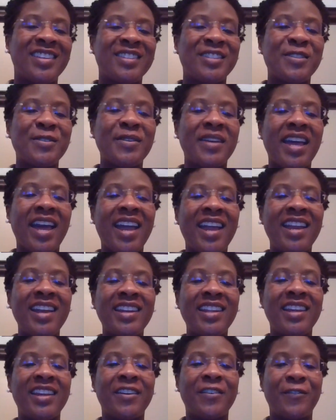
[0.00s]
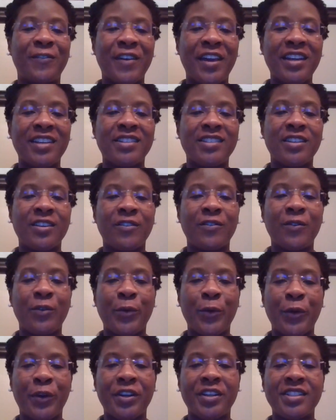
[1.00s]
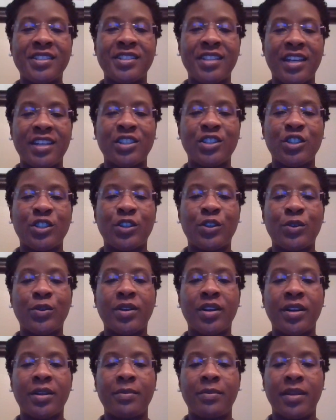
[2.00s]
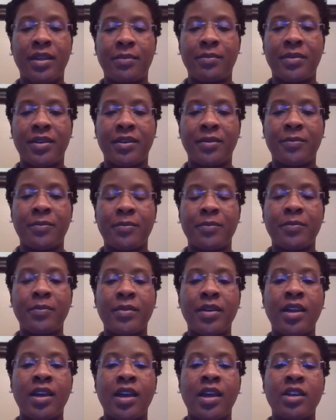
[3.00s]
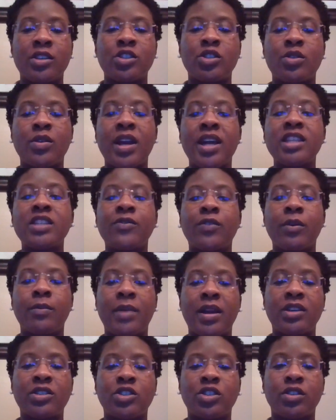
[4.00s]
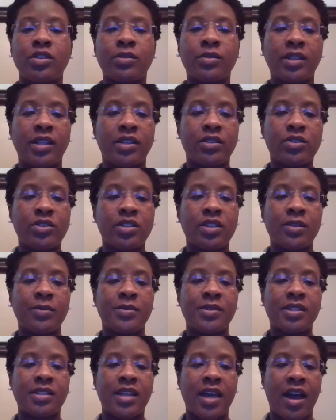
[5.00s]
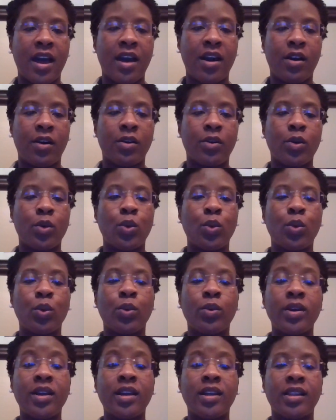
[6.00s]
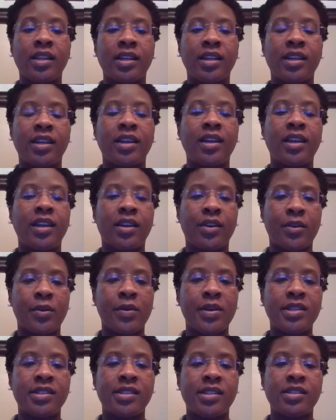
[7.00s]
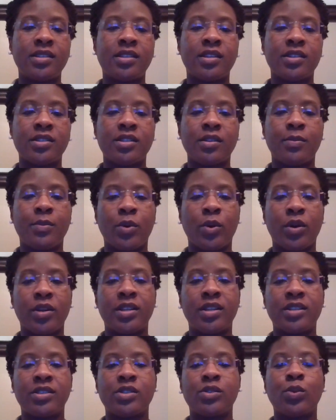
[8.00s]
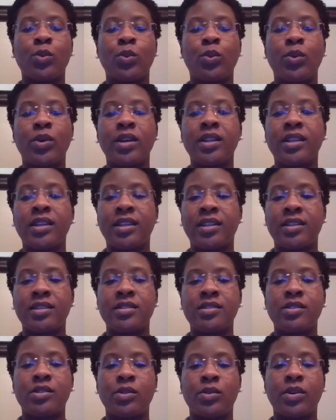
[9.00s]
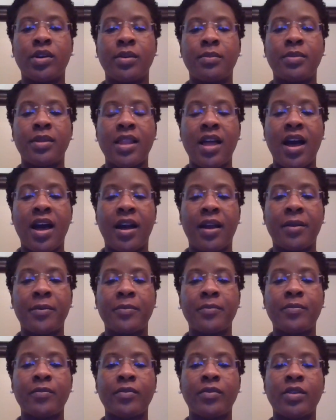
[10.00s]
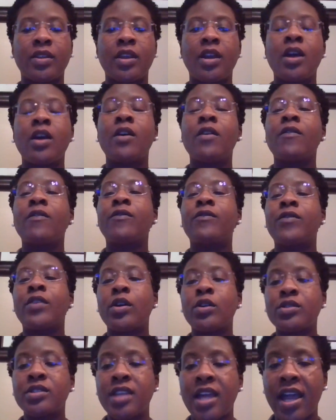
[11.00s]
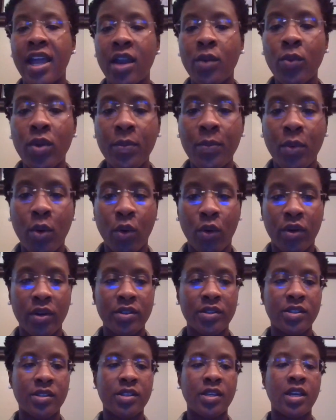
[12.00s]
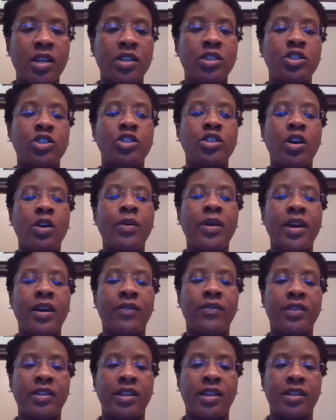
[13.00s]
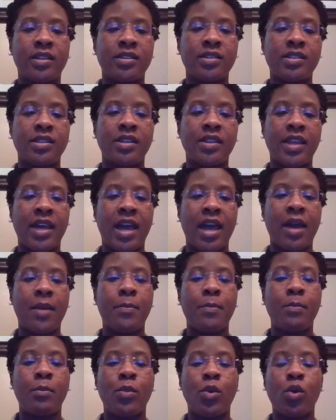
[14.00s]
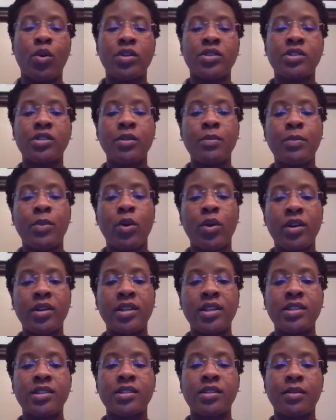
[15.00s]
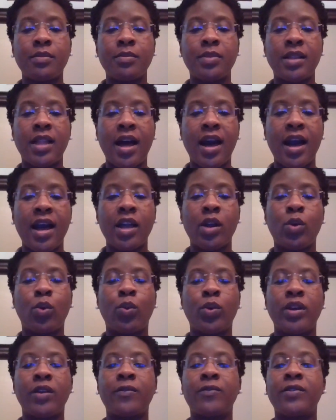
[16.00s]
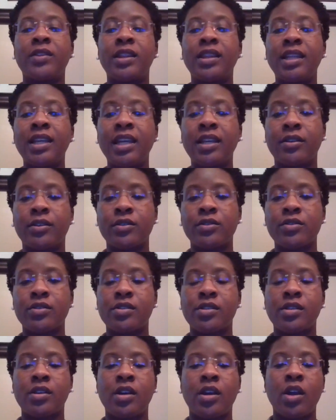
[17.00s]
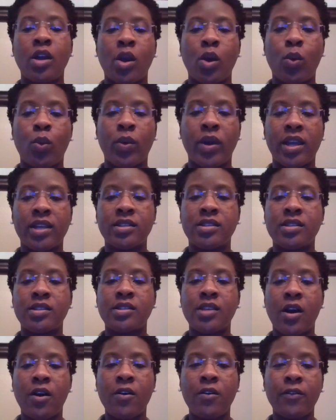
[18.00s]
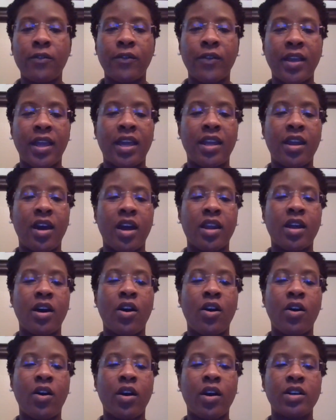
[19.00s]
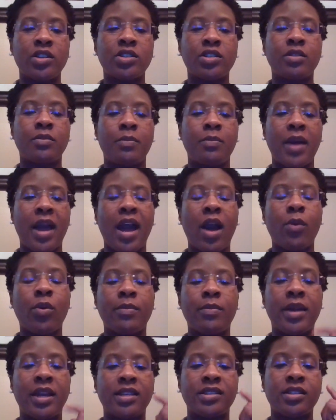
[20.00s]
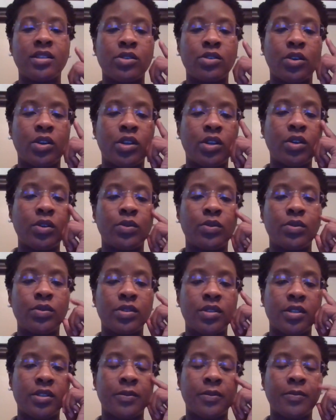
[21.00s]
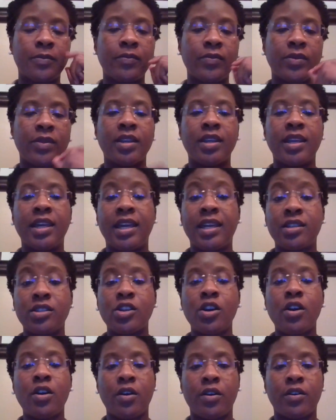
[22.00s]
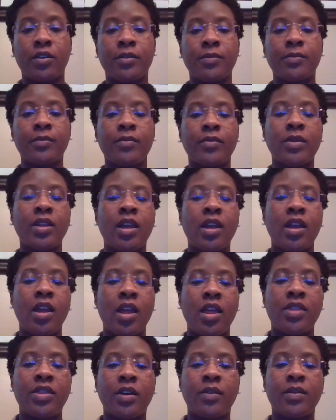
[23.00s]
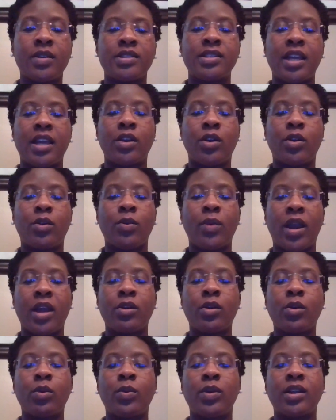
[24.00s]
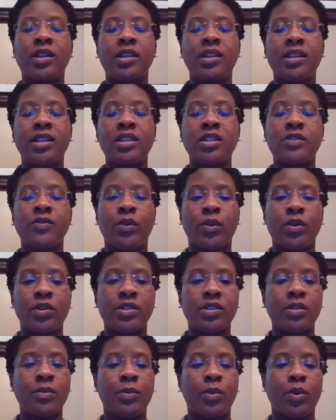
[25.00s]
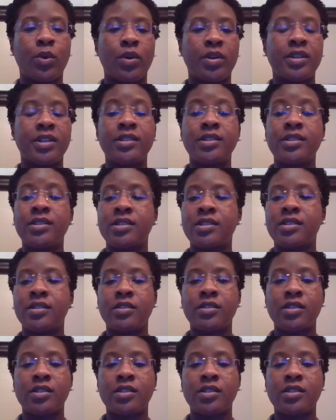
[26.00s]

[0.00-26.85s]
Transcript: To gain effective organizational commitment, transformational leadership style really increases the subordinate's willingness to comply. First-hand reports show evidence that more subordinates comply with leaders when soft and not harsh power bases are used. In turn, there is a greater willingness for subordinates